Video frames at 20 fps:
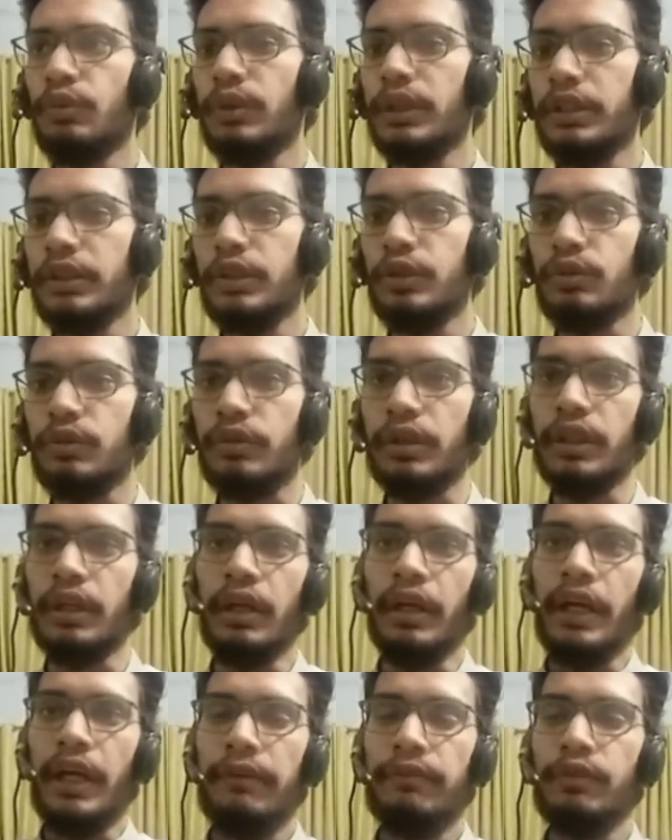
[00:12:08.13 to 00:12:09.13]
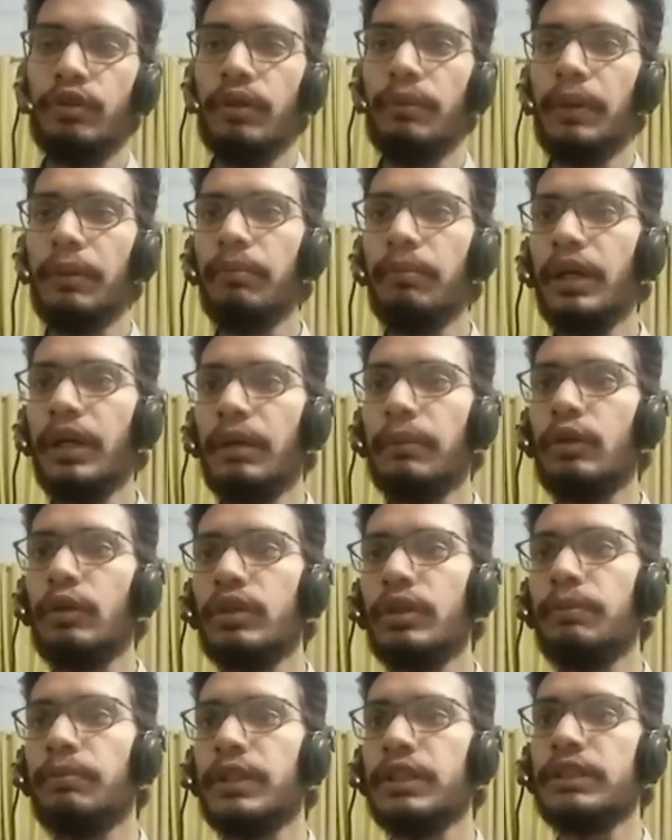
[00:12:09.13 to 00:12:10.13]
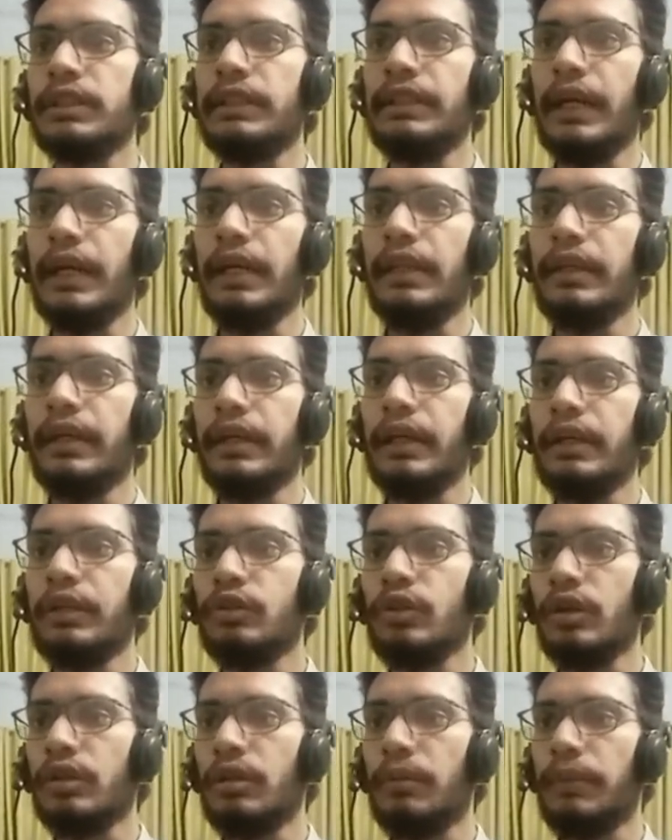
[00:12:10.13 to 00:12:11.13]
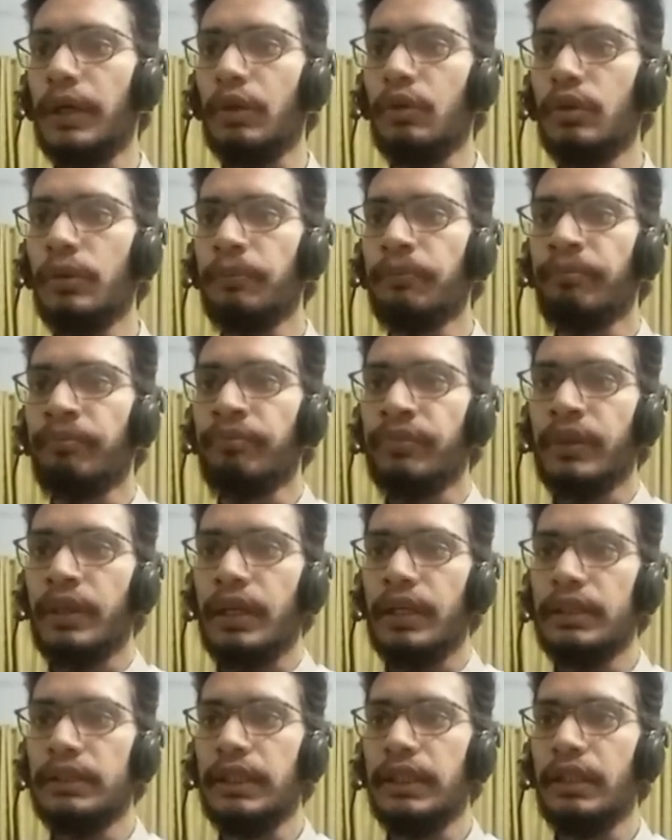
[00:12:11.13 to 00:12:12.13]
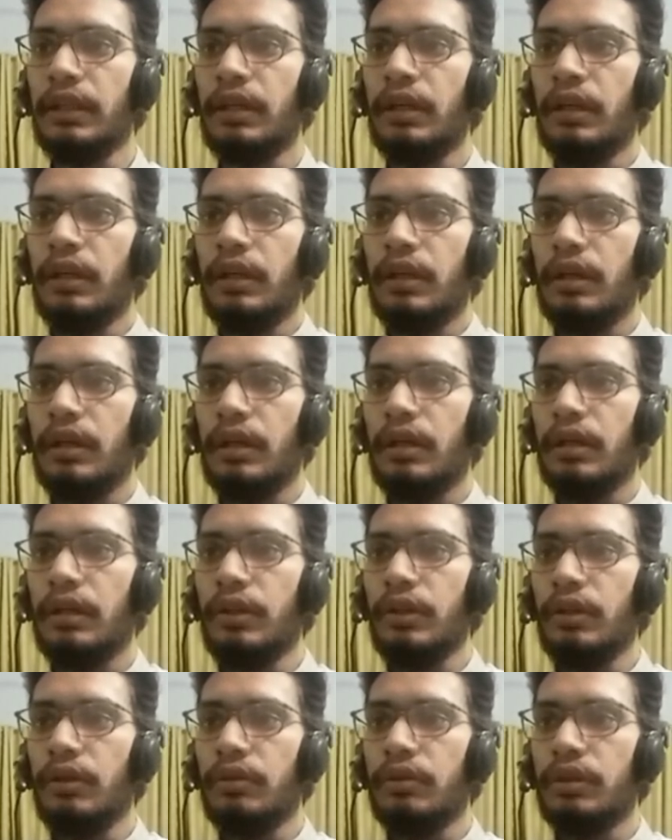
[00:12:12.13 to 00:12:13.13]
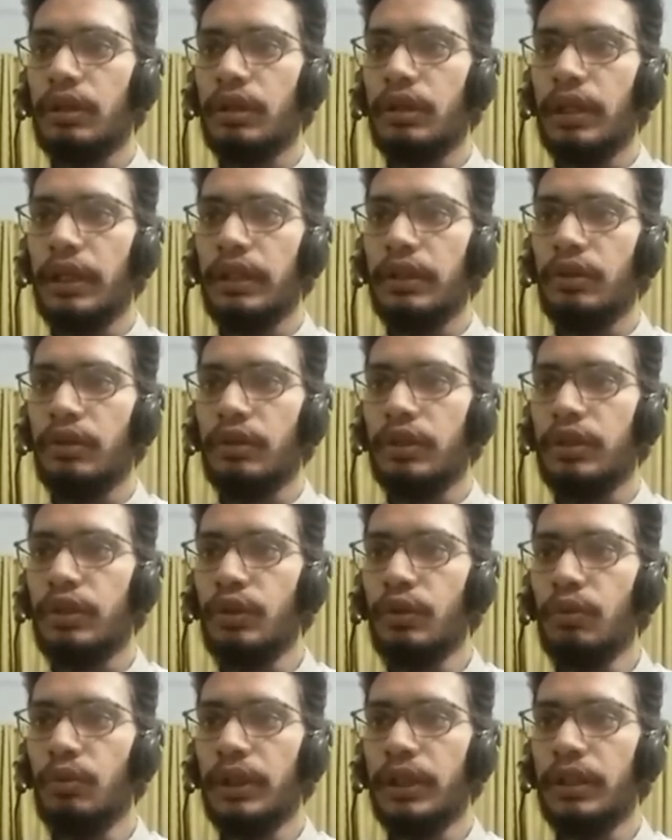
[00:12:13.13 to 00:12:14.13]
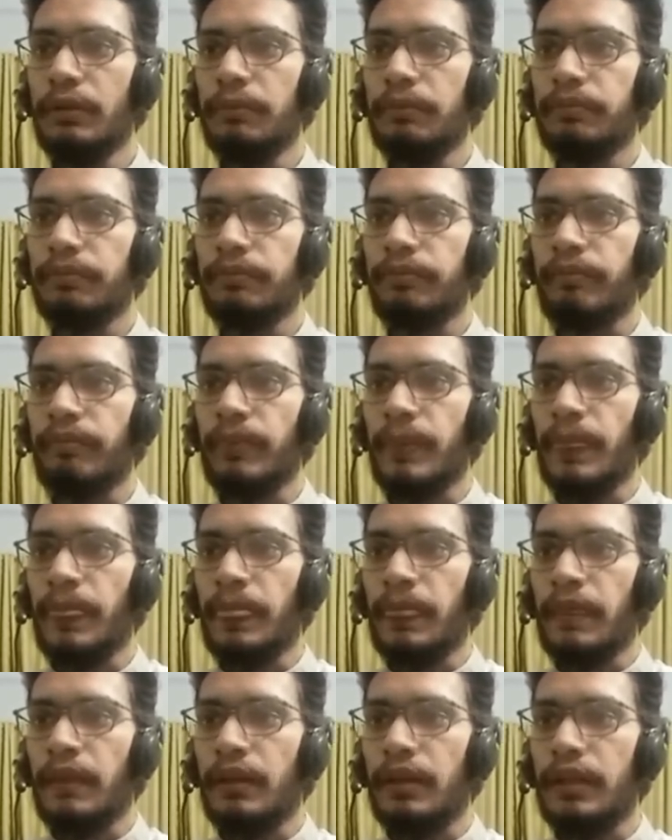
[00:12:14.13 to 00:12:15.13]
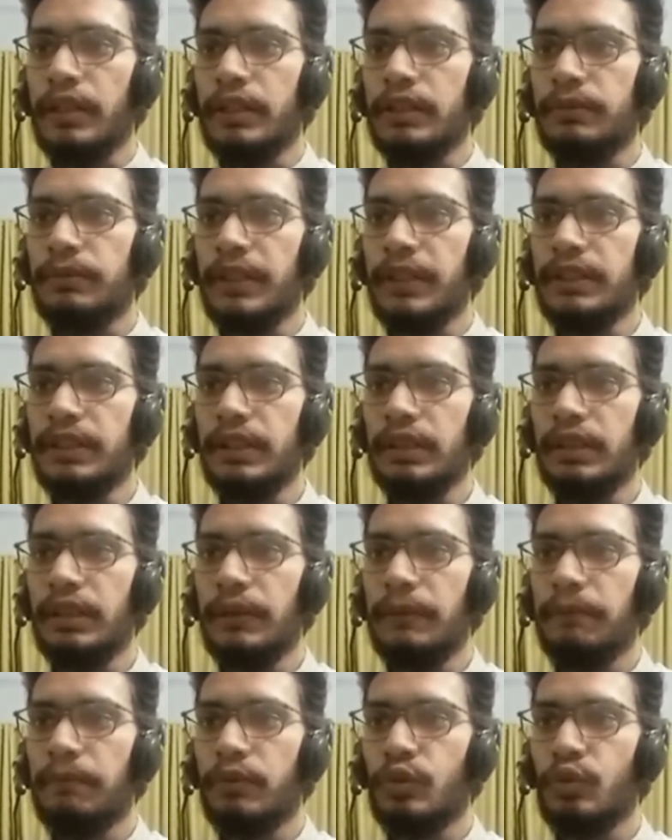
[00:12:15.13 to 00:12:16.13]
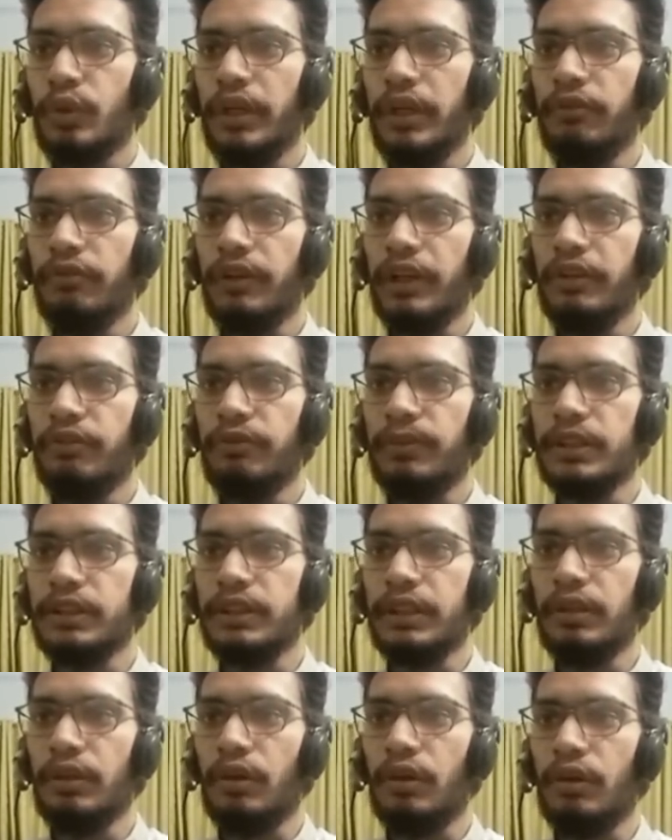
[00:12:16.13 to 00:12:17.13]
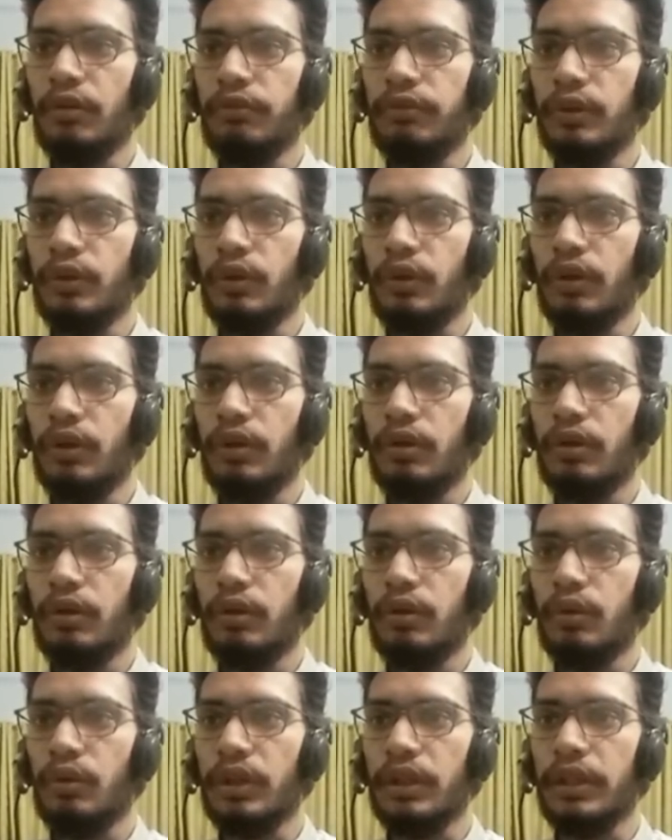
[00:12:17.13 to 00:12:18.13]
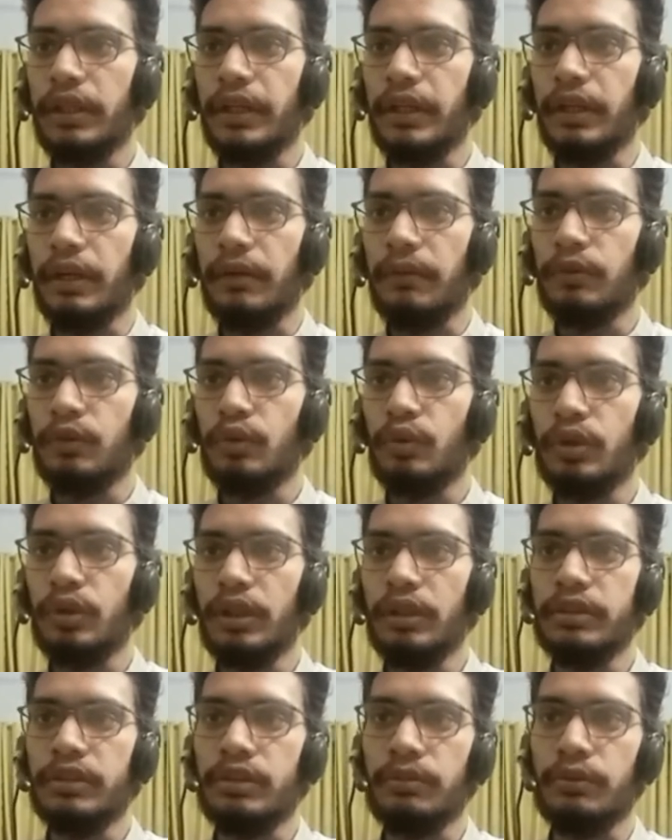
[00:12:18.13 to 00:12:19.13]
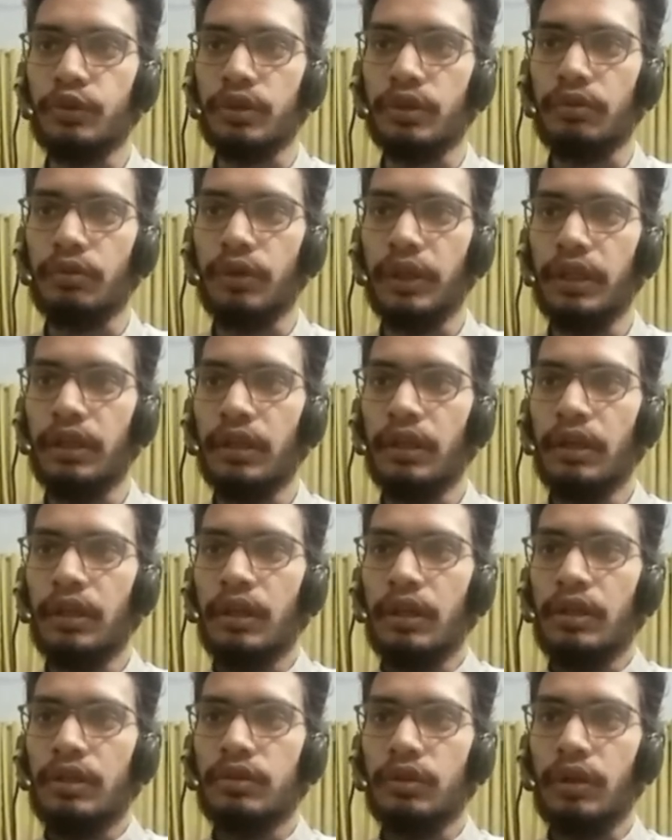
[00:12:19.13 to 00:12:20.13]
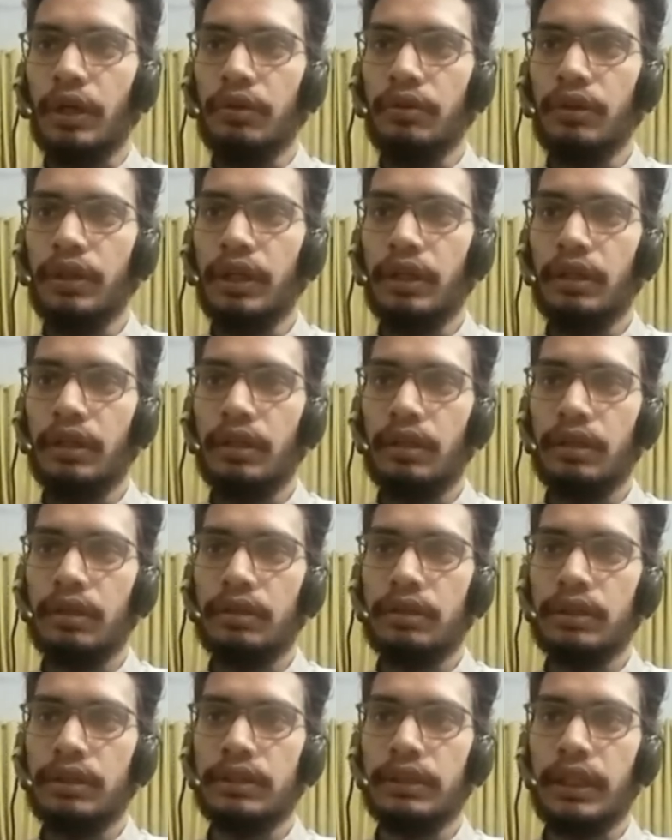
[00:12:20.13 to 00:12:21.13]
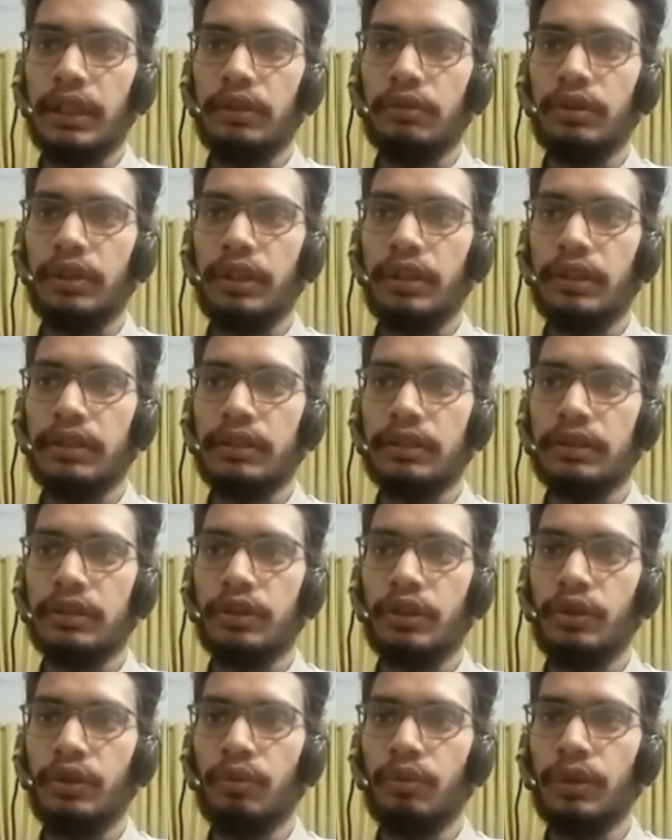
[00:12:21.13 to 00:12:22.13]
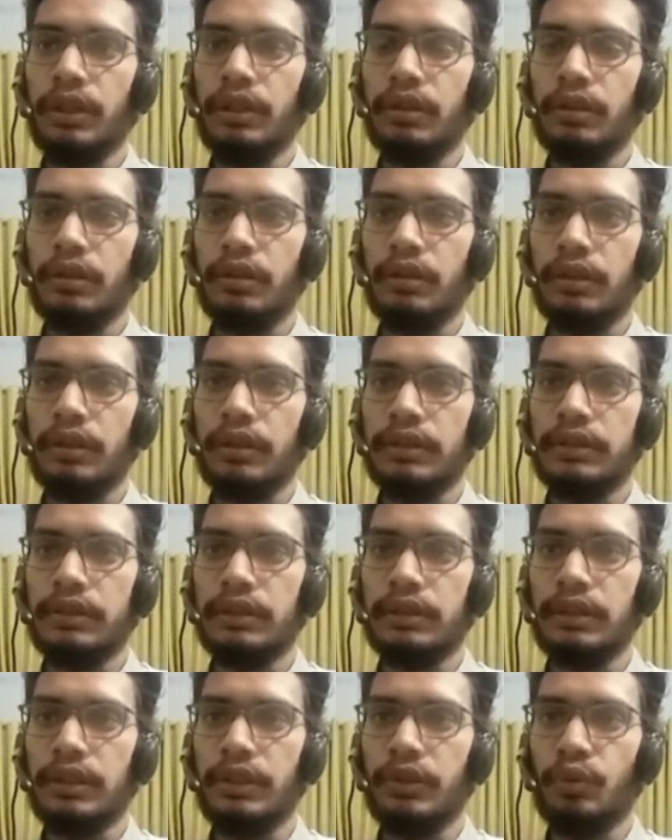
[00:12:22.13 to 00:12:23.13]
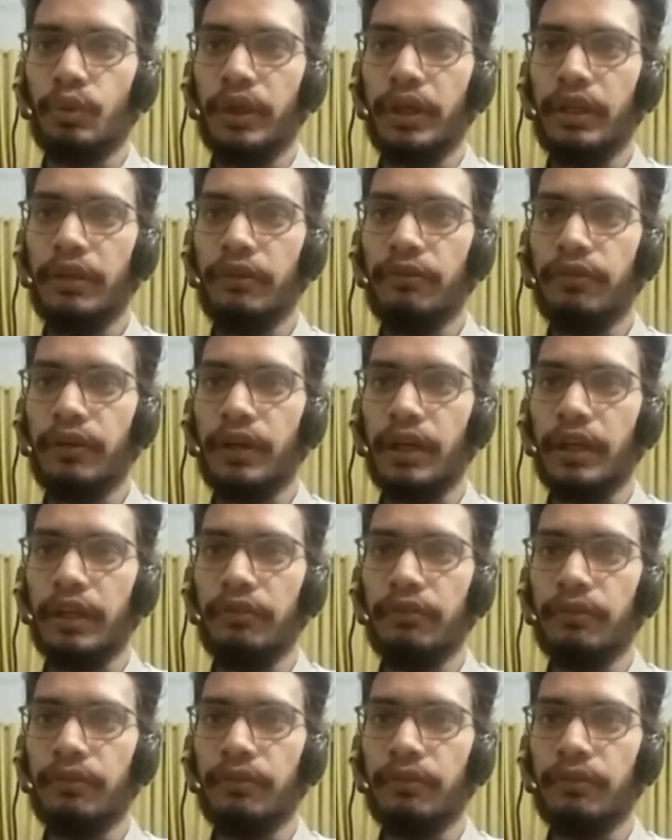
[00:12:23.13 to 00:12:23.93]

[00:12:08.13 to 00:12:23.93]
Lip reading: and Q3? If you remember about the percentile that I talked about, is that like your Q1 is basically 25% of your total data, total distribution, right? So how you're gonna just calculate this Q1 is the 25